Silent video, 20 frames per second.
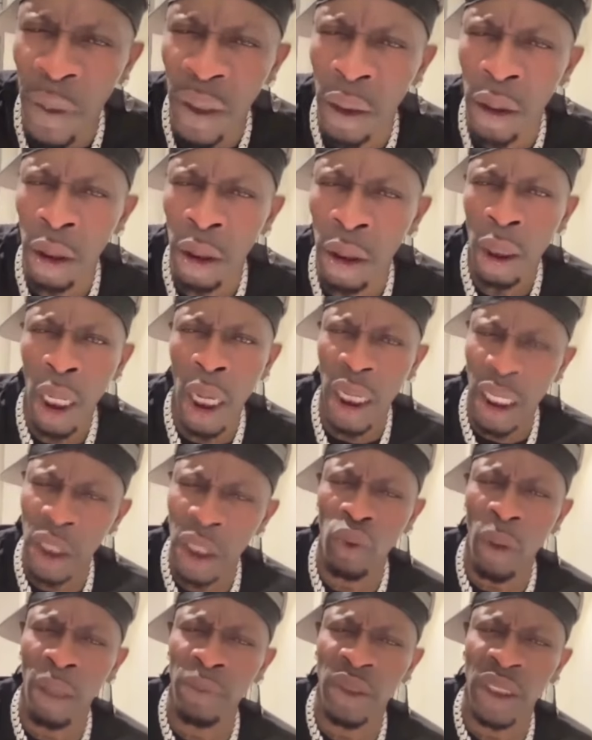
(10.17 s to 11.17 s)
Don't be
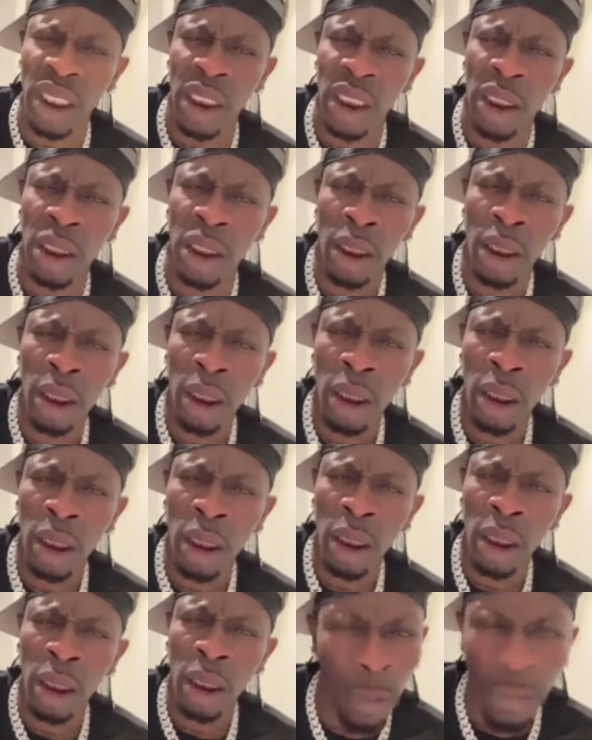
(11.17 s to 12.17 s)
stupid. I get what I'm
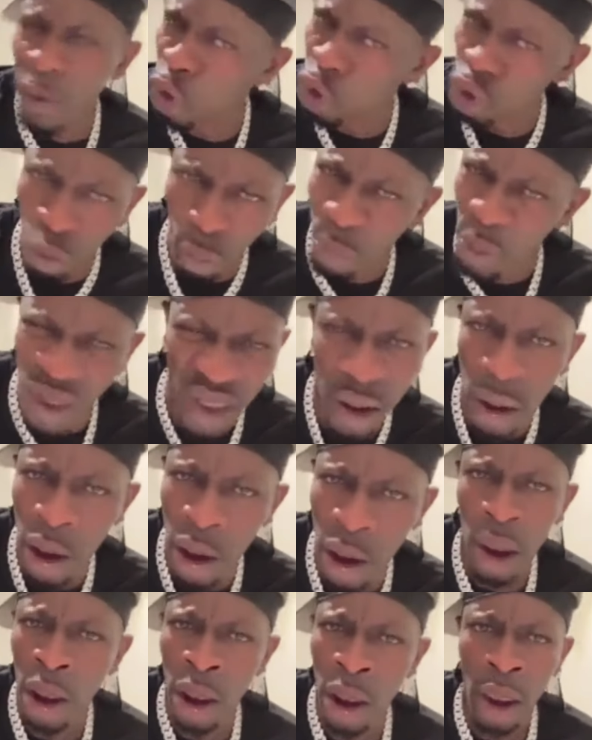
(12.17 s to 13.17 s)
saying. Don't be
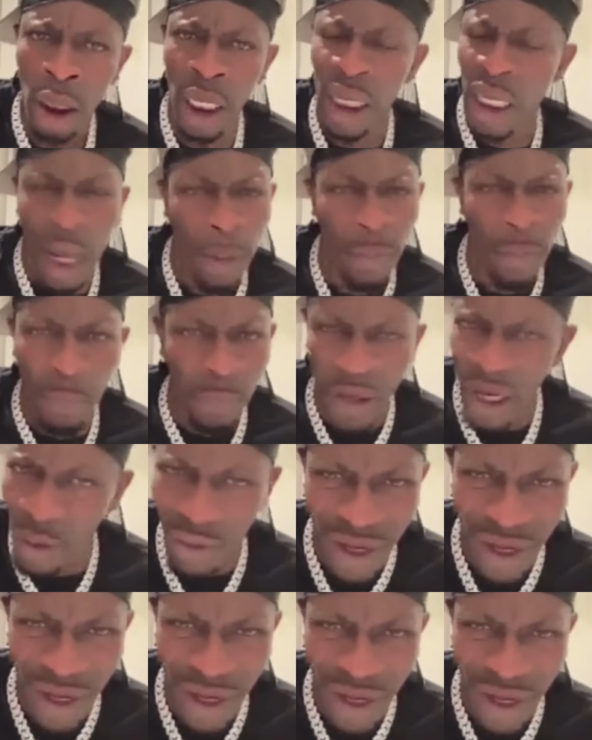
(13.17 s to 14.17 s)
stupid.
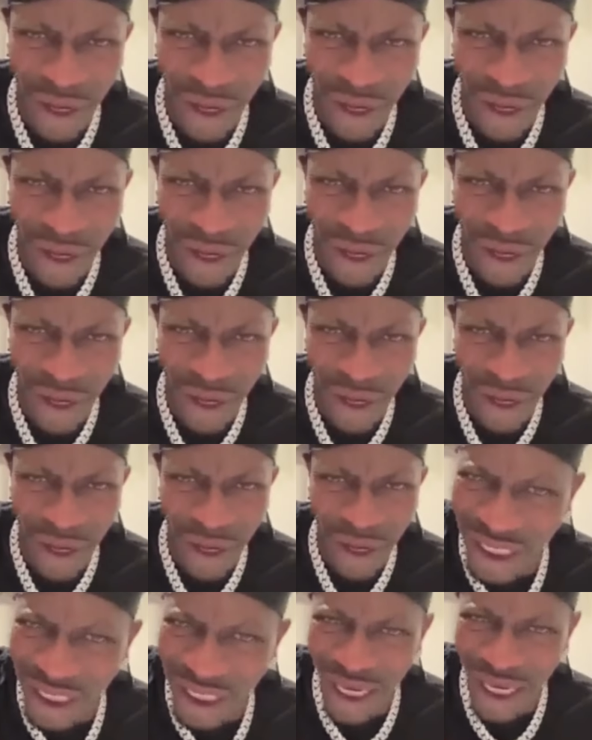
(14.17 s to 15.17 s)
And come and play with this
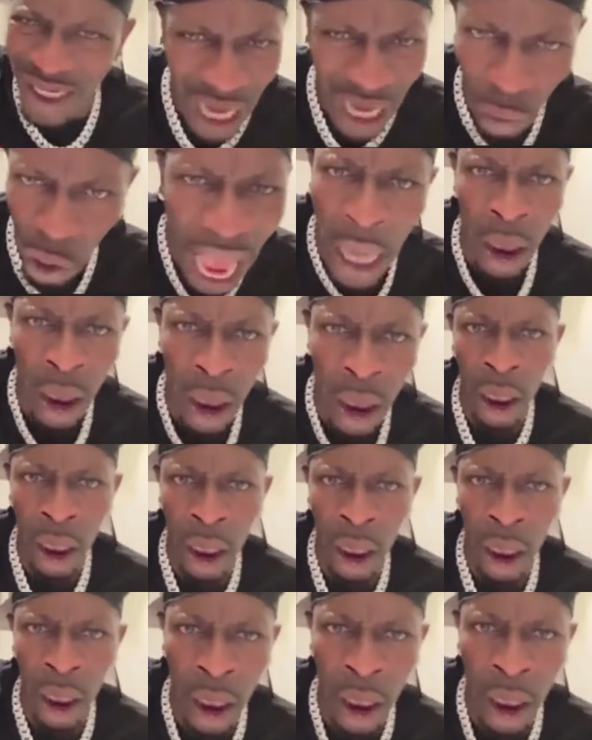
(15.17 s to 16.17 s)
kind of guy.
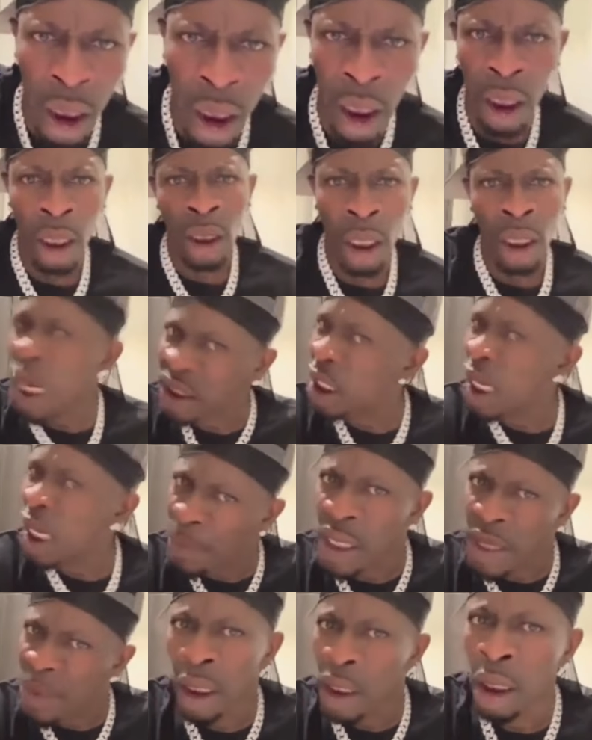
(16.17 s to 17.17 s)
You understand me?
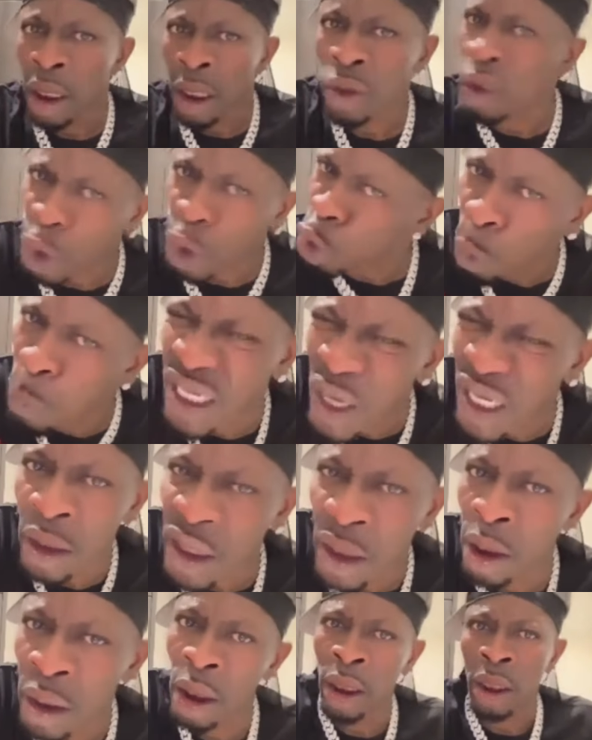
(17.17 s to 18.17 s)
Don't be stupid.
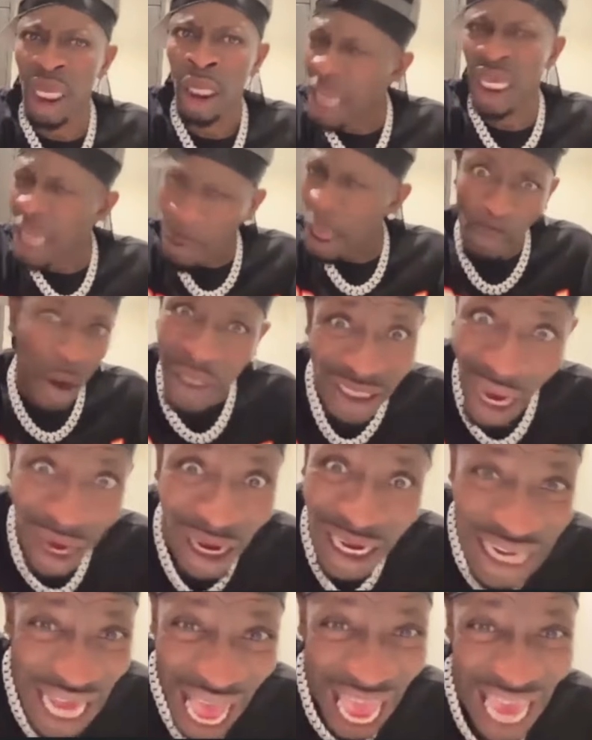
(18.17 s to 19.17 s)
And come and
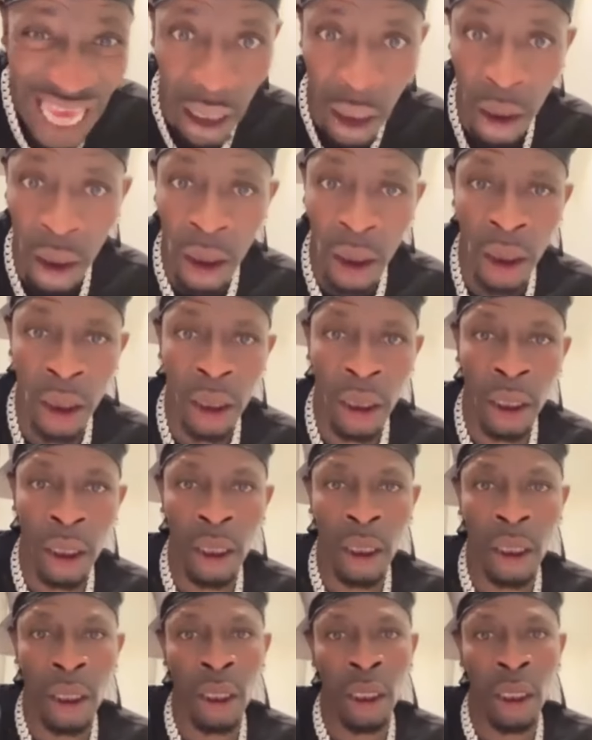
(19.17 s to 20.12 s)
play with this kind of guy.